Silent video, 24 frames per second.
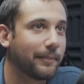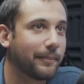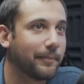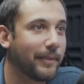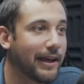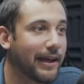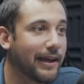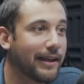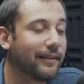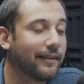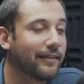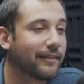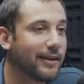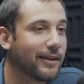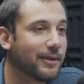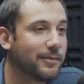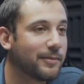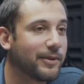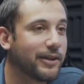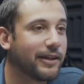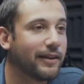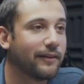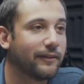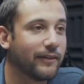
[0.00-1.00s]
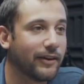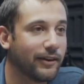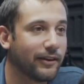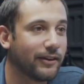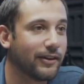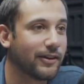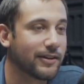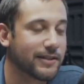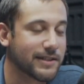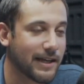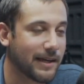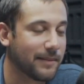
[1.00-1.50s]
man, it's going to be a very
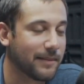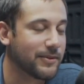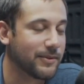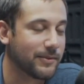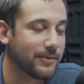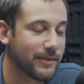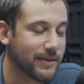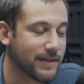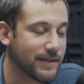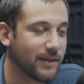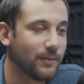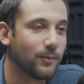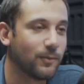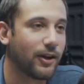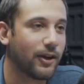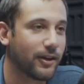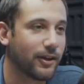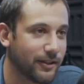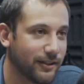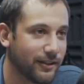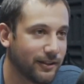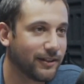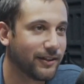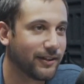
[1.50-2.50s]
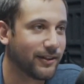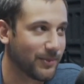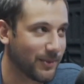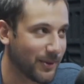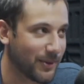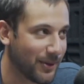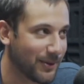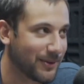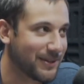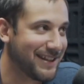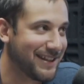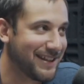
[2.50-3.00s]
long time till we see water because we're
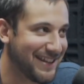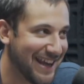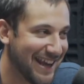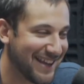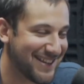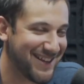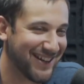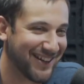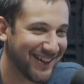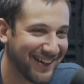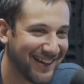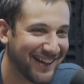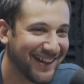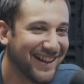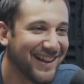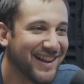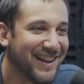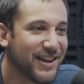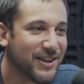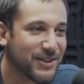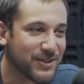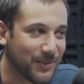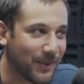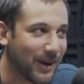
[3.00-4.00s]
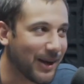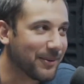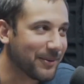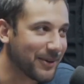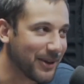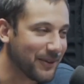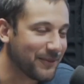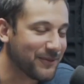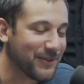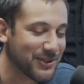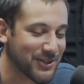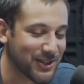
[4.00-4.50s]
going to the desert. So why don't we
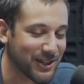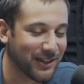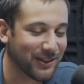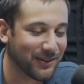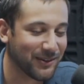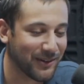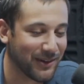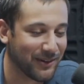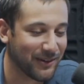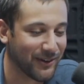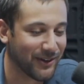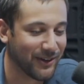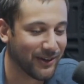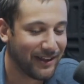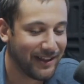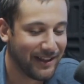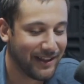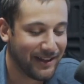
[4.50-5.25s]
go fishing at the river?